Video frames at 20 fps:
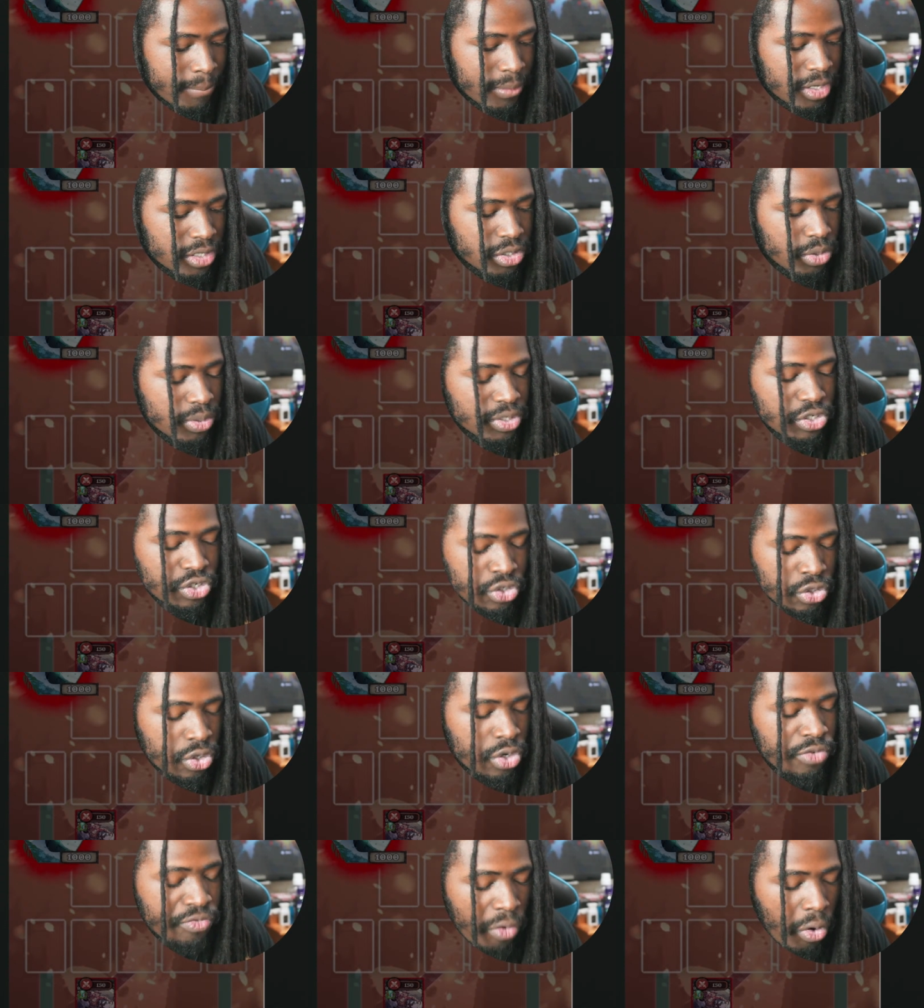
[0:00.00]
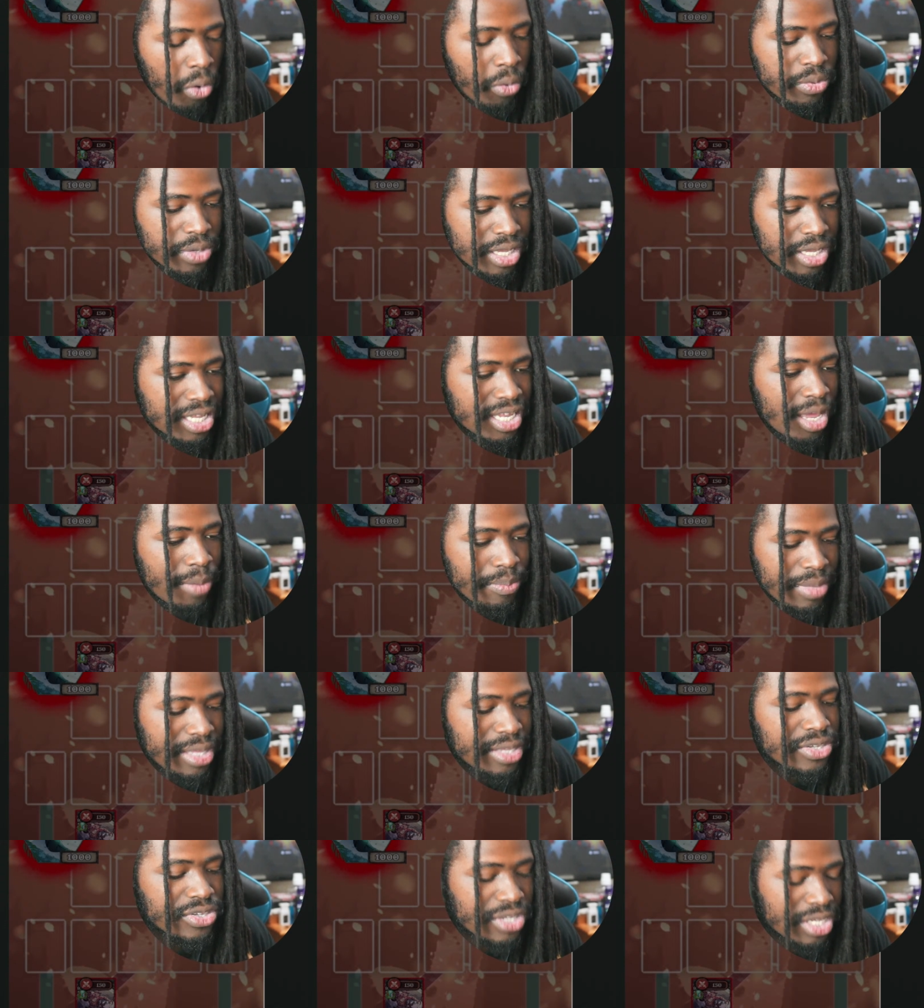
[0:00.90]
So it should have only let
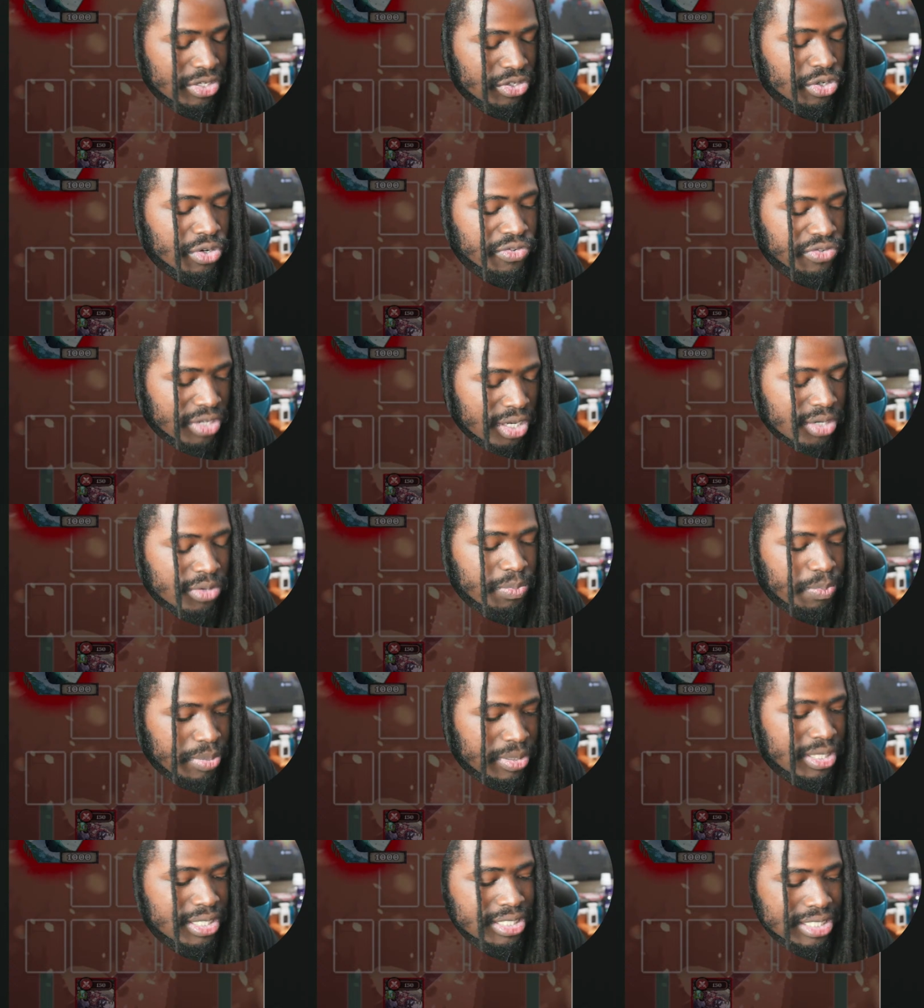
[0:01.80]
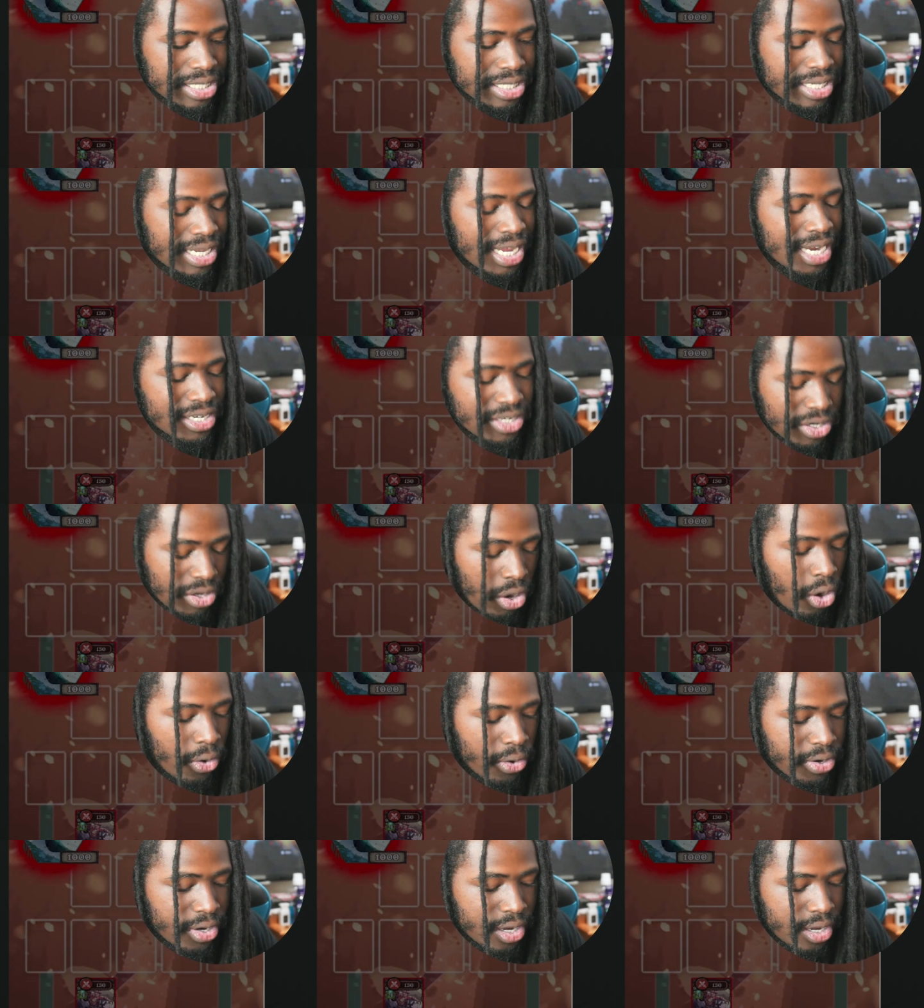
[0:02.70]
me. It should have said, please select a
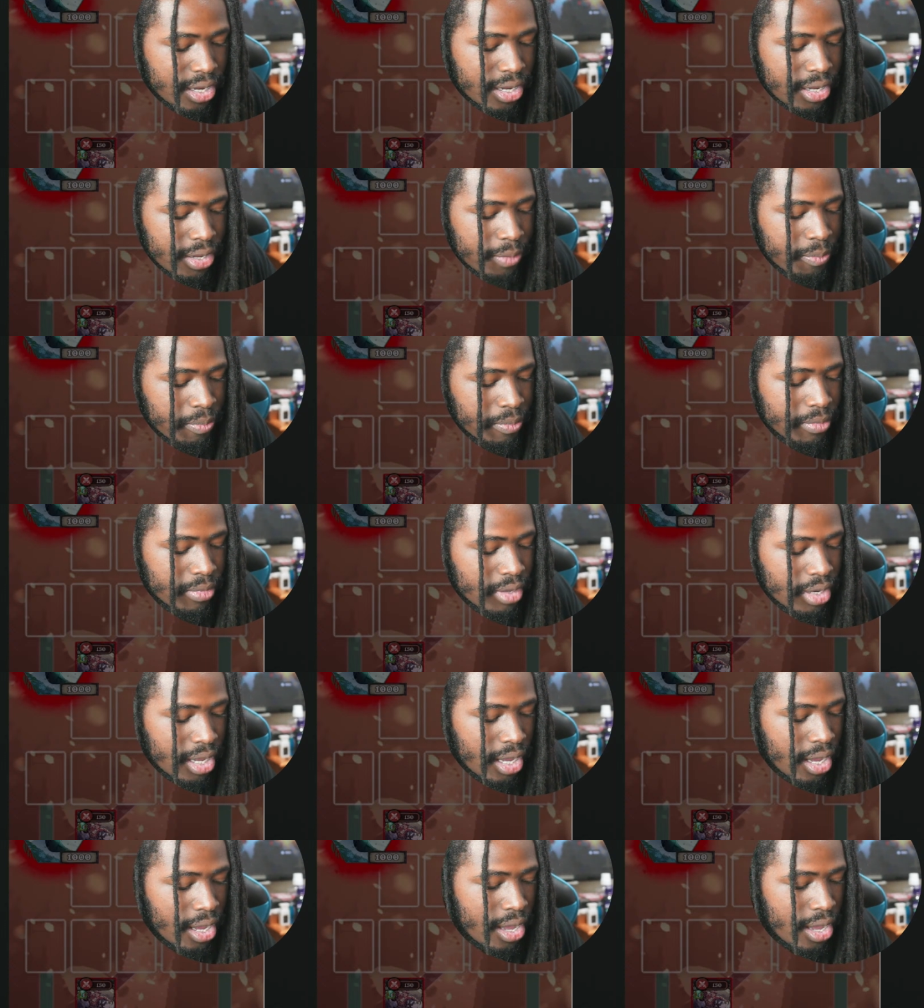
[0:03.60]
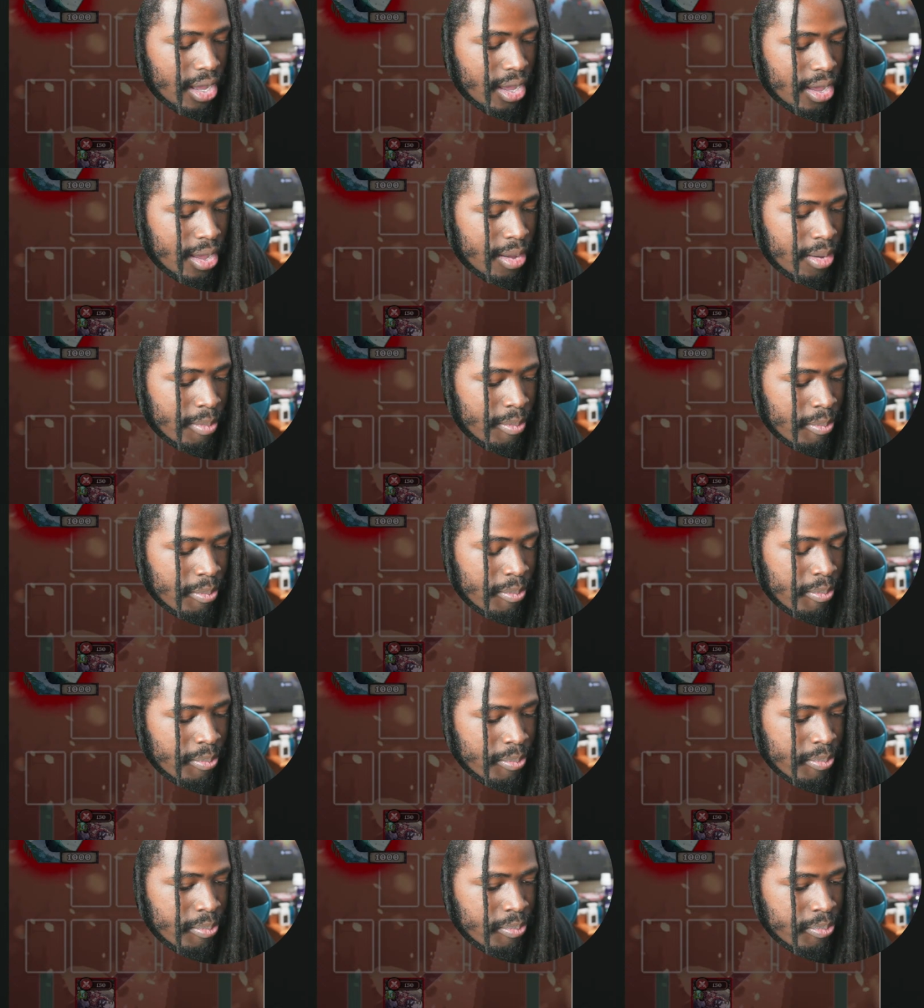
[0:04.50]
card.
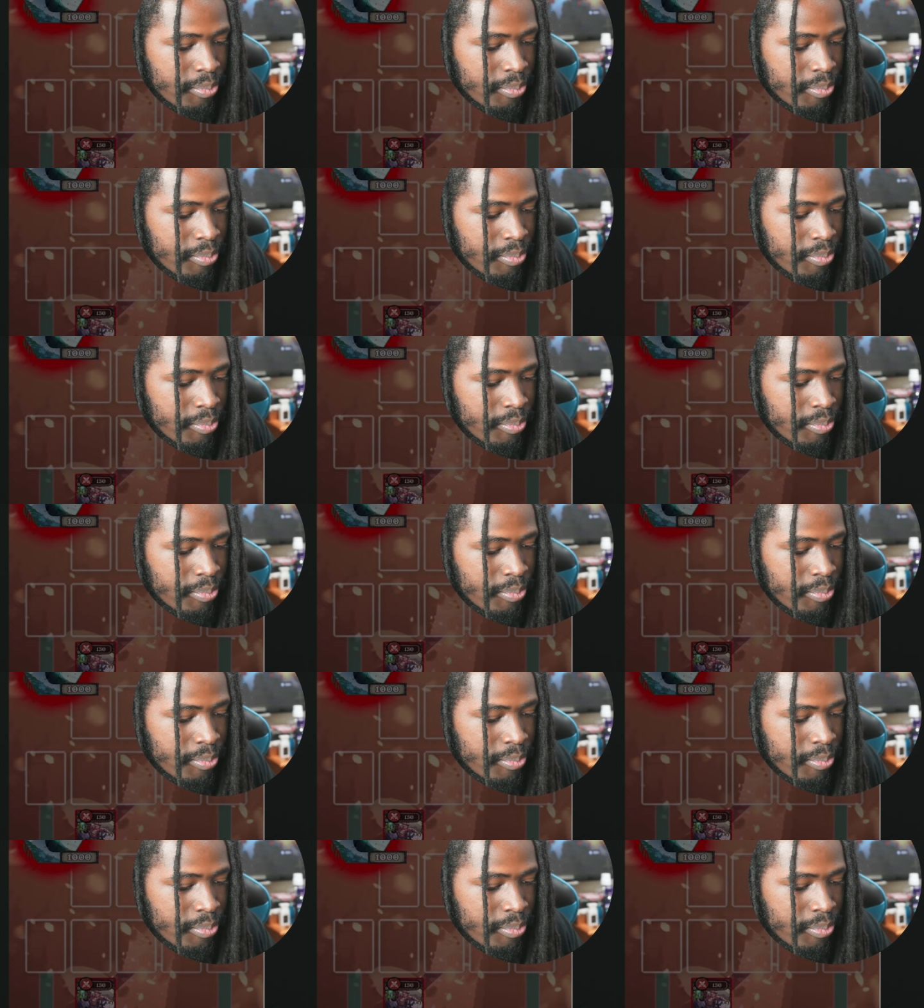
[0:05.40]
And